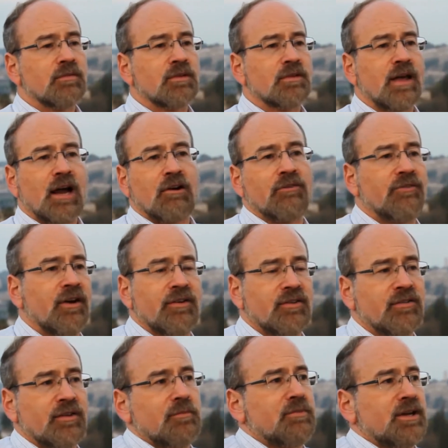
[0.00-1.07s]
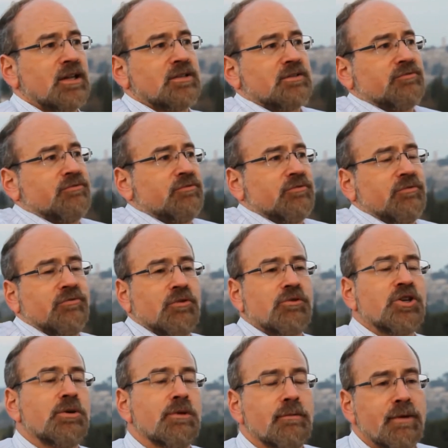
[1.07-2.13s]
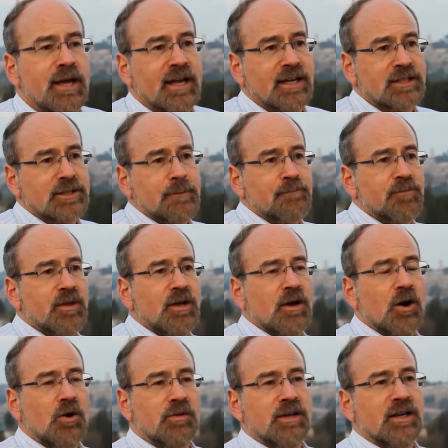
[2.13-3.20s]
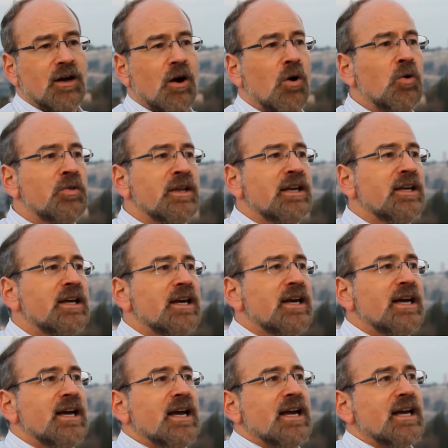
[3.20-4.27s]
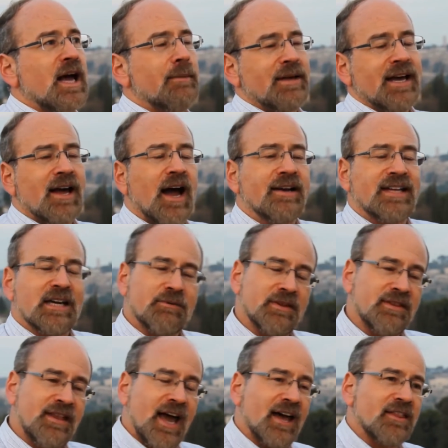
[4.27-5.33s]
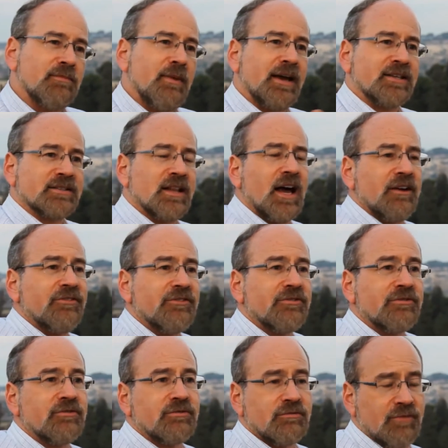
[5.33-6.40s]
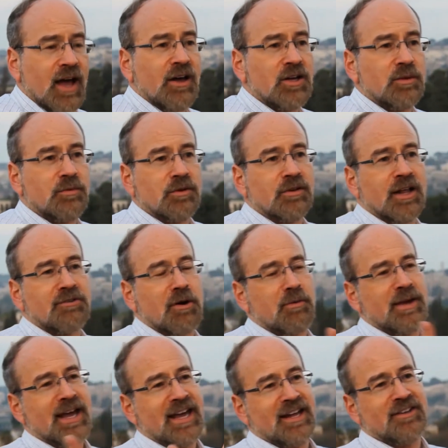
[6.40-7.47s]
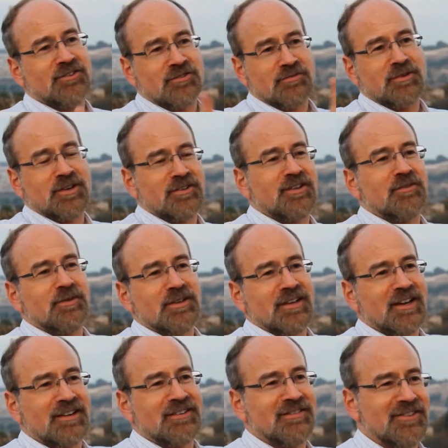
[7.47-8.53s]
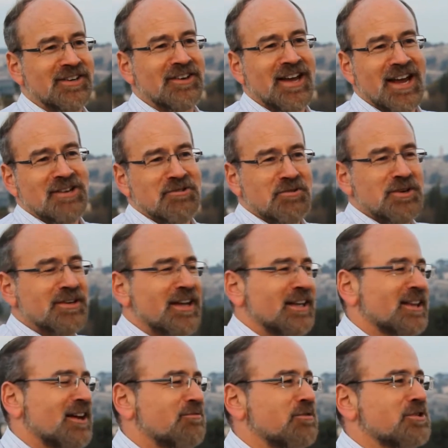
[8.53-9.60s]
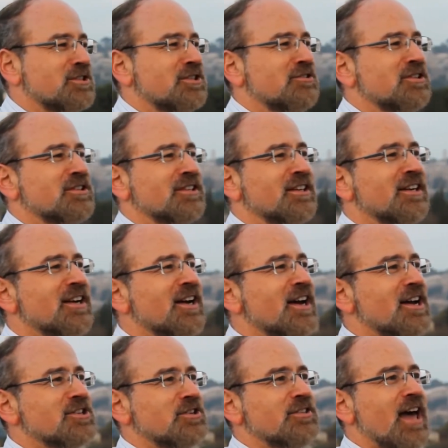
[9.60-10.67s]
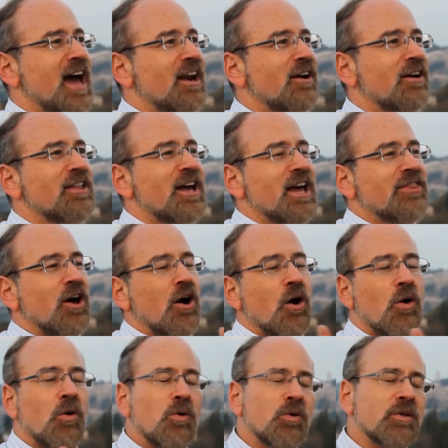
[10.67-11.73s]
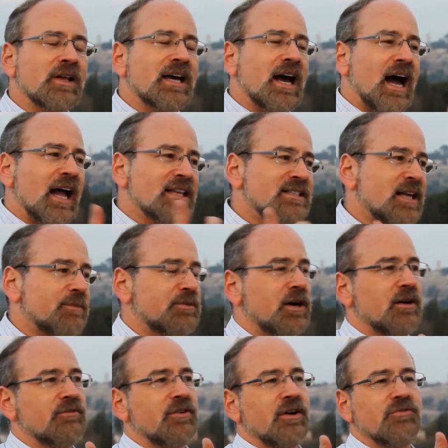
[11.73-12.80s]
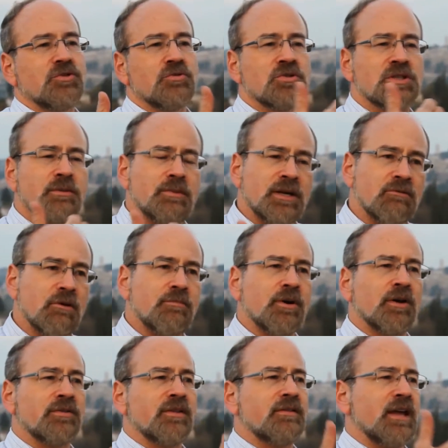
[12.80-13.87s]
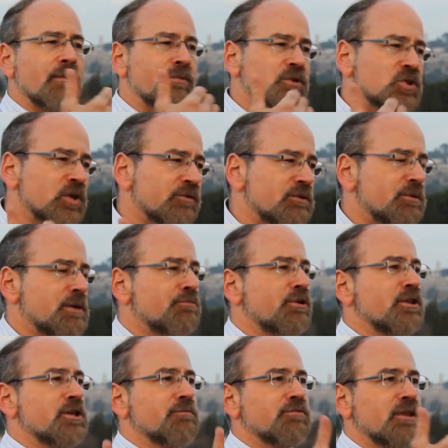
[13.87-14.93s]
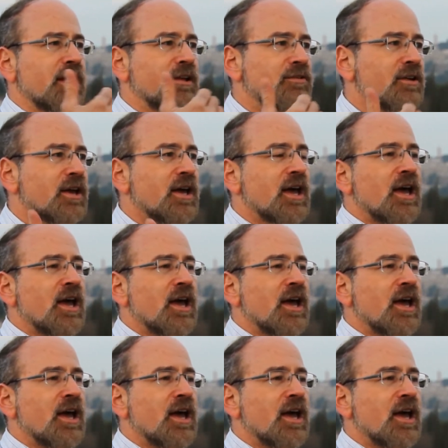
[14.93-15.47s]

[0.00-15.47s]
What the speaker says: sacrifice is something that's for human beings. Only coming in contact with death makes life valuable. That's why we age, because then if we didn't age, we wouldn't take life more seriously. So that the whole concept of Jerusalem being rebuilt and the temple service being put into place